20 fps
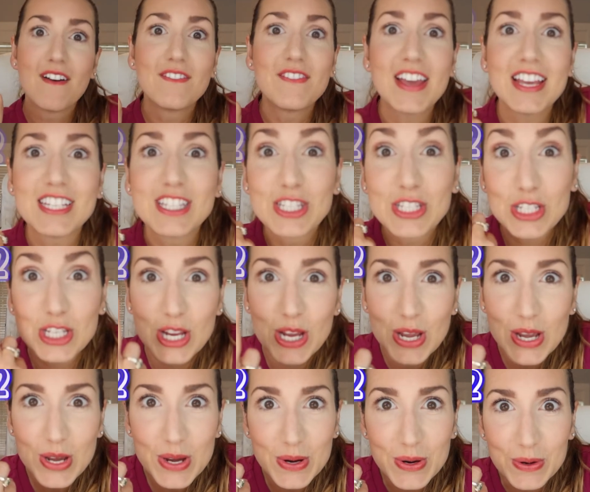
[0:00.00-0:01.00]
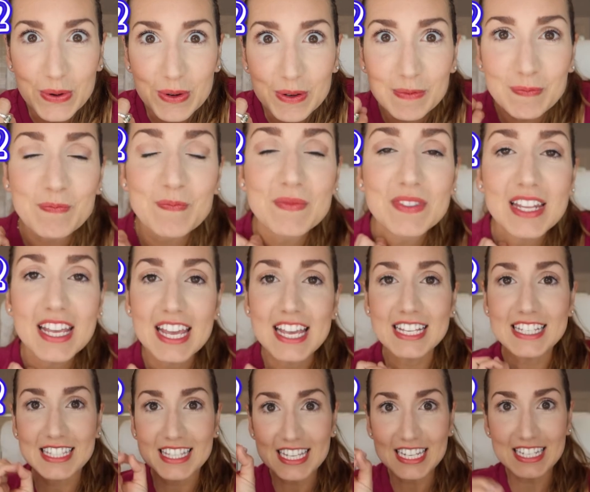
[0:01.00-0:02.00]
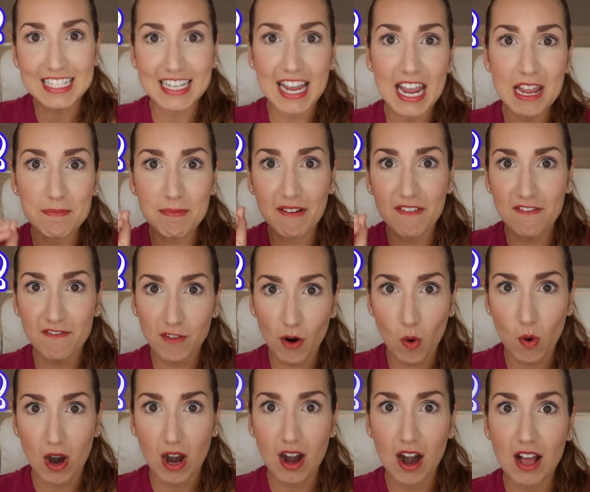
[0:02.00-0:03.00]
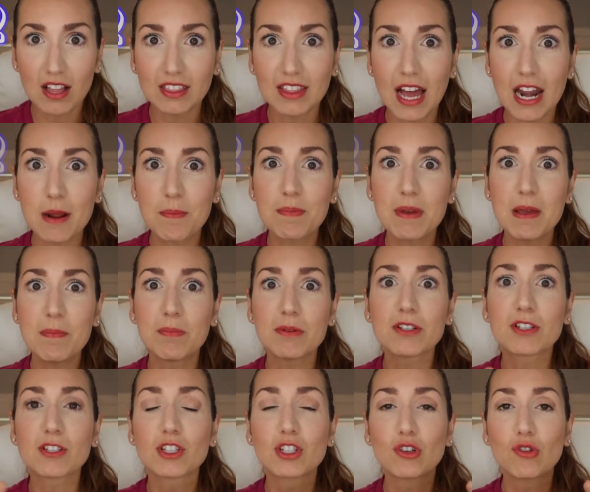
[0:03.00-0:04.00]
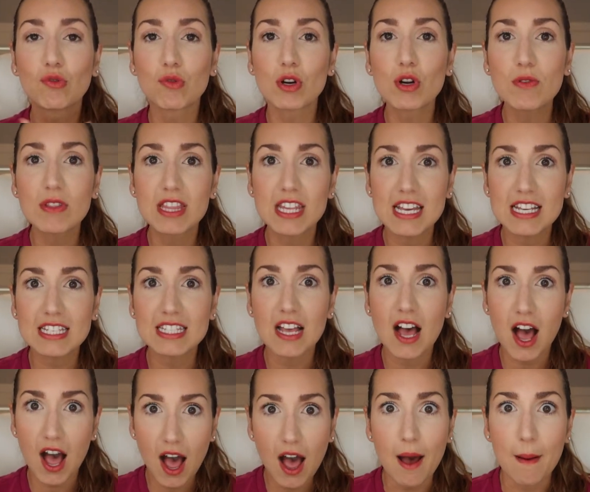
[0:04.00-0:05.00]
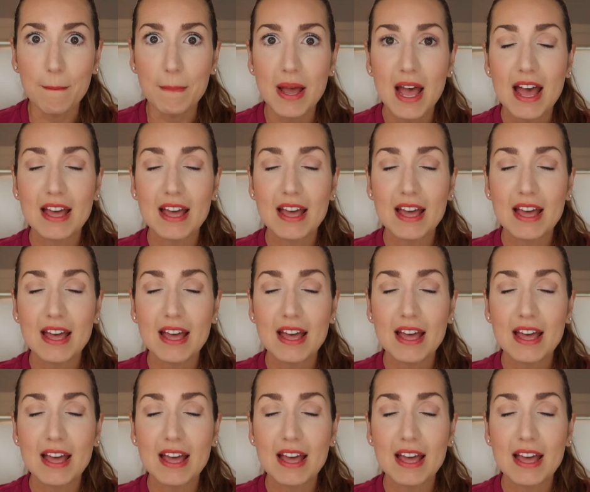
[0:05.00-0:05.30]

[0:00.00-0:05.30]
Phase two is the day before. A lot of people screw this up.